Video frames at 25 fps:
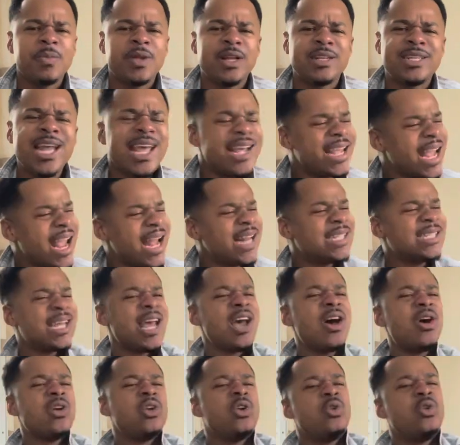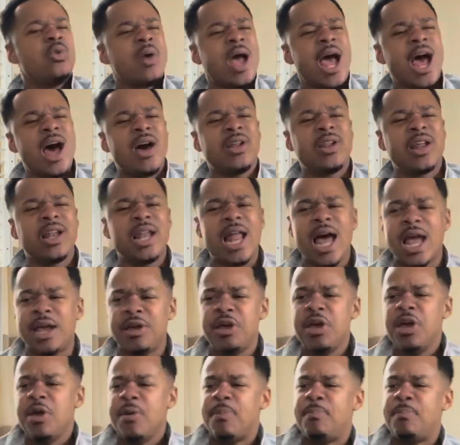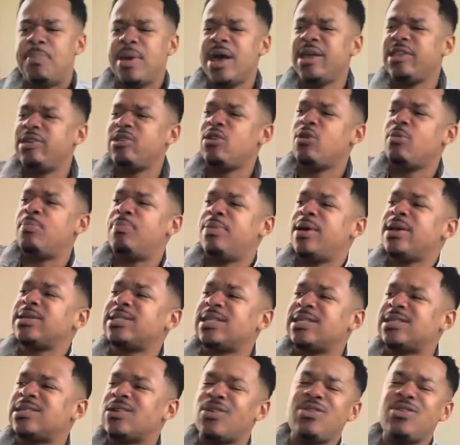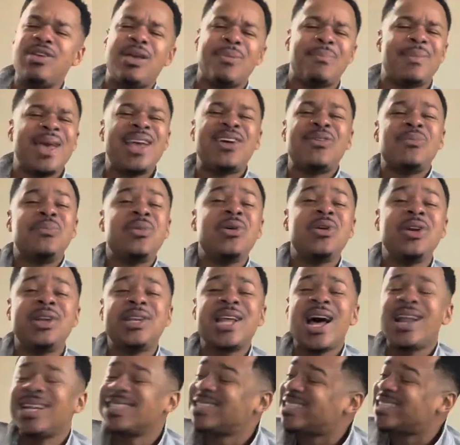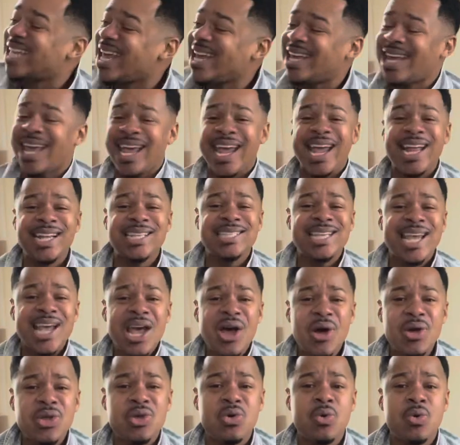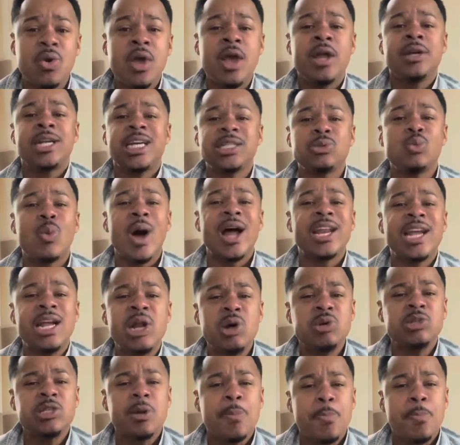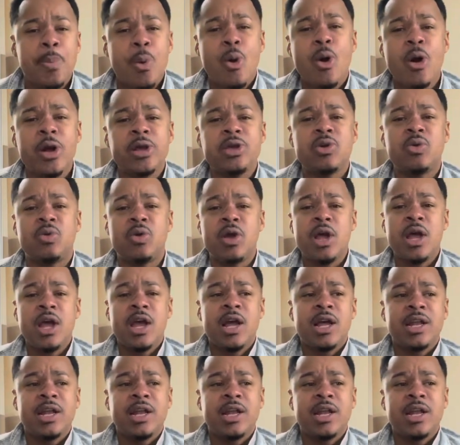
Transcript: They can't tell you how to like better your business so you can make a million dollars. They can't tell you. That's why they don't support you.